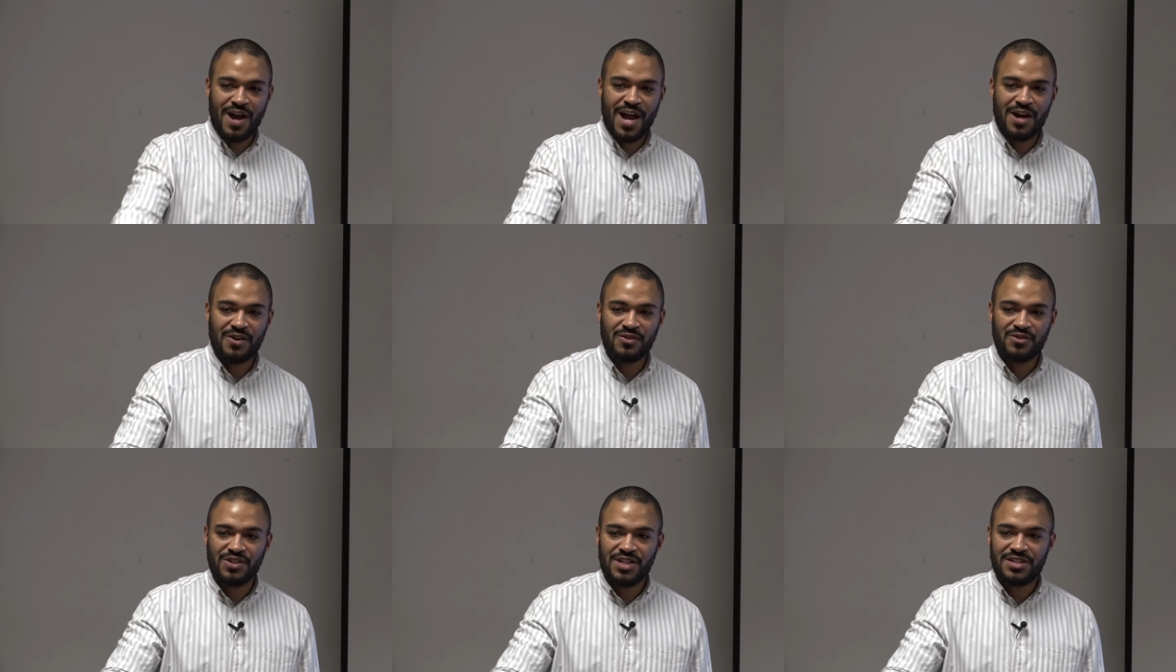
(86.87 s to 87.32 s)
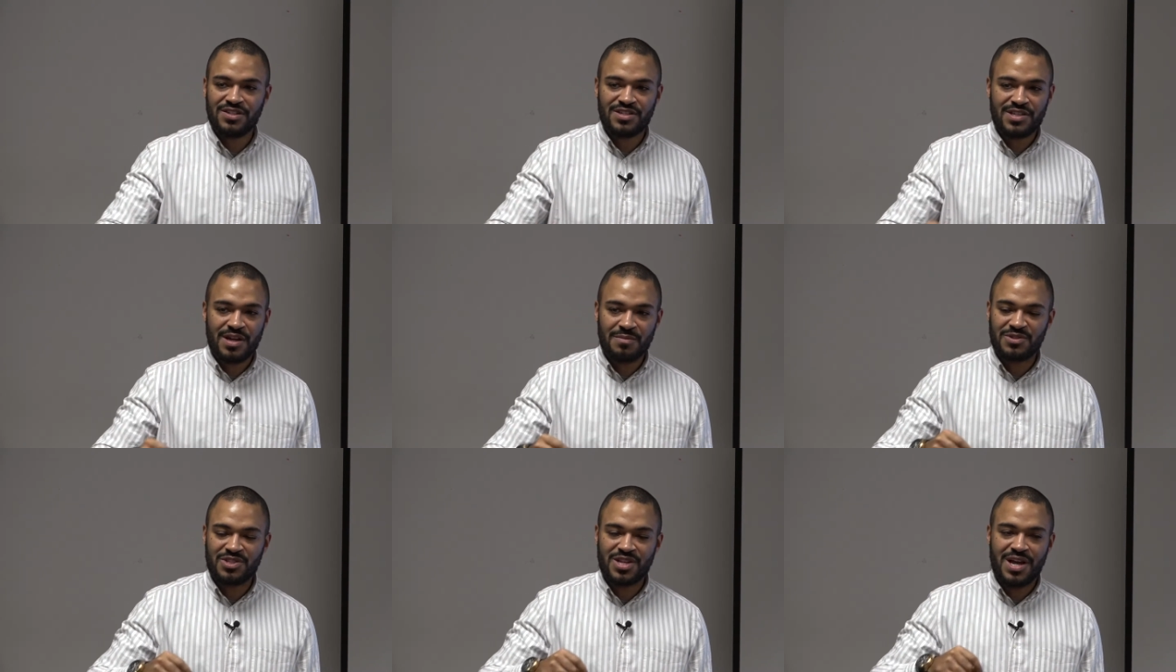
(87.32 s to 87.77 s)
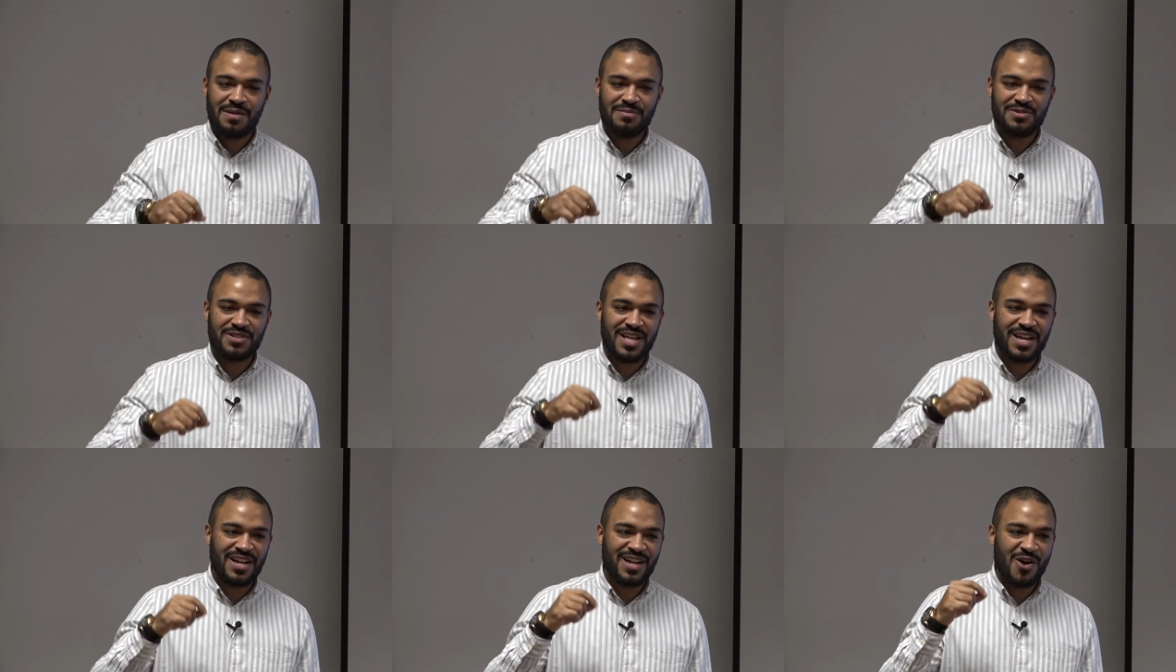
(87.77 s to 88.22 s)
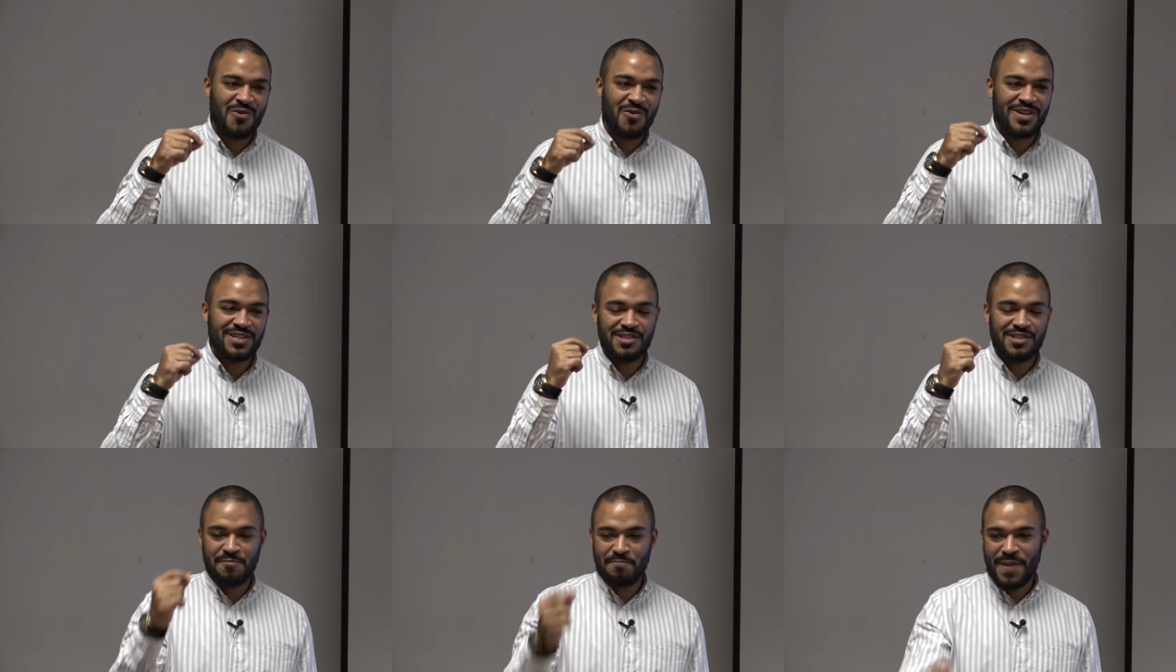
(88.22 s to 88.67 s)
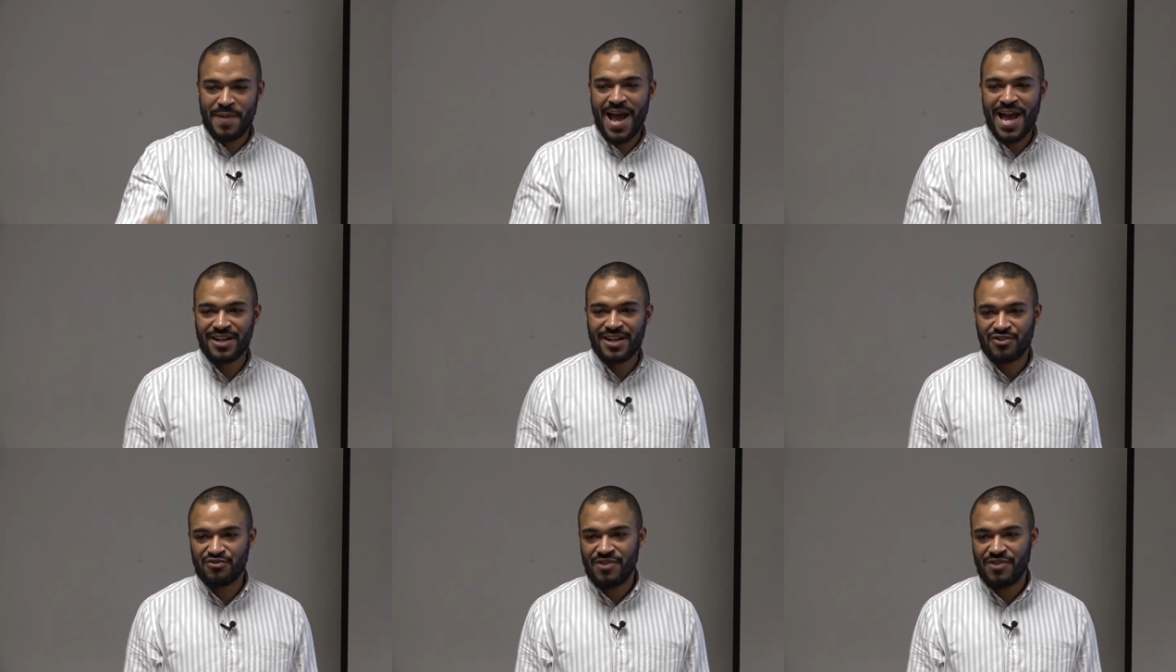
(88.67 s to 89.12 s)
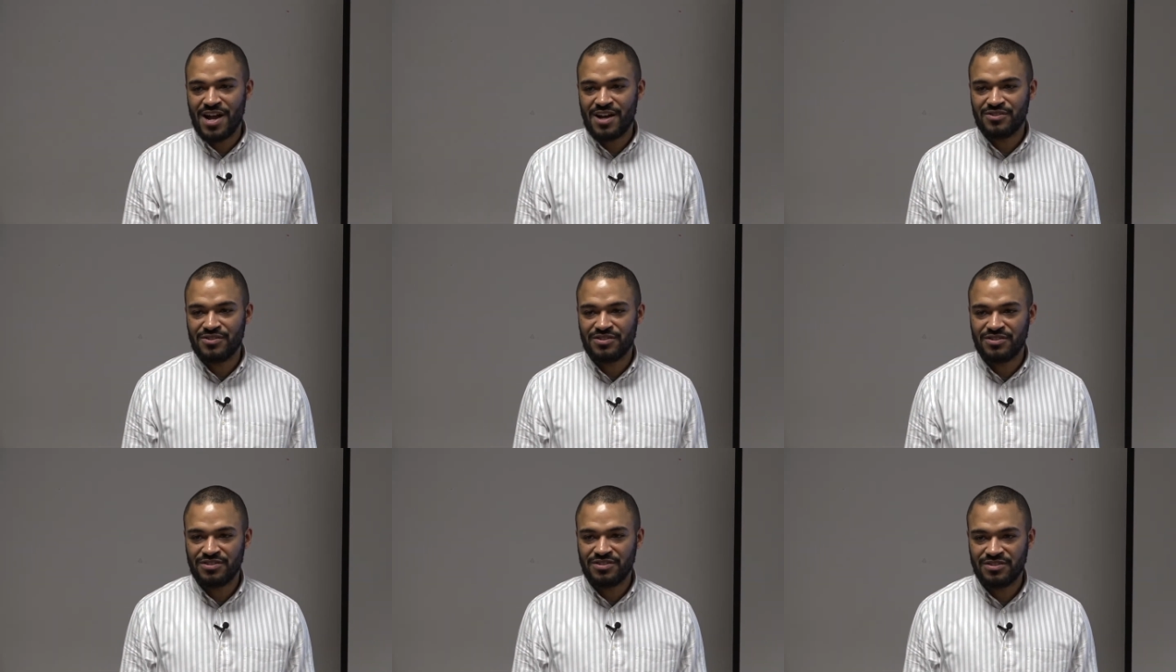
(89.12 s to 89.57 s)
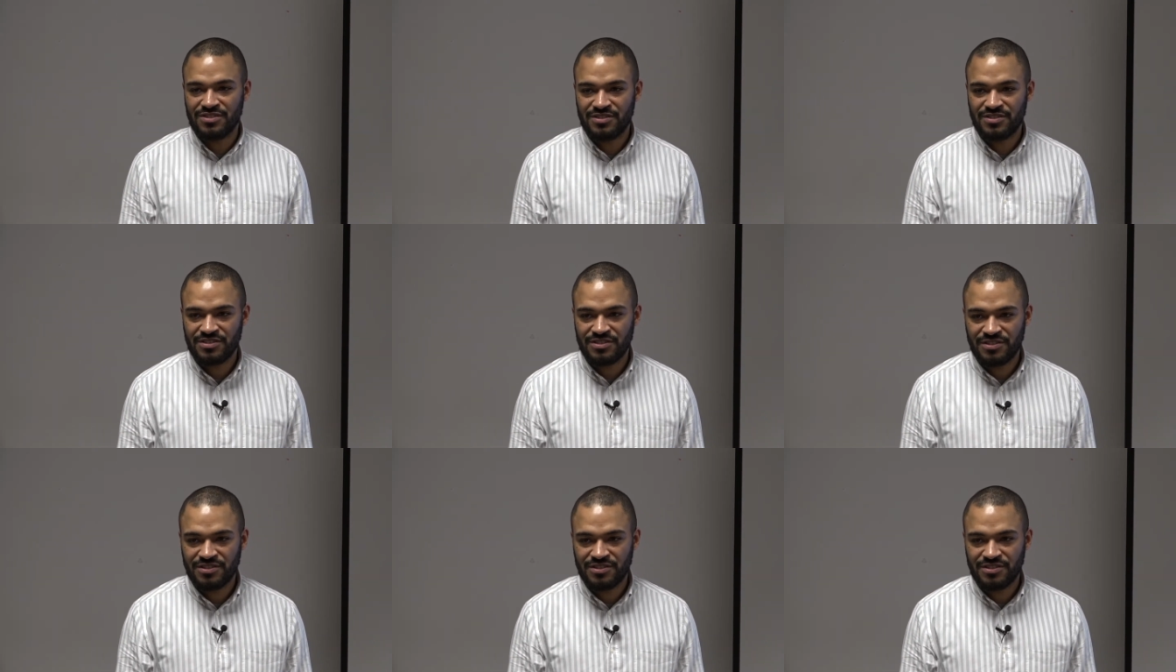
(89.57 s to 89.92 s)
ground and sometimes they go into bad ground.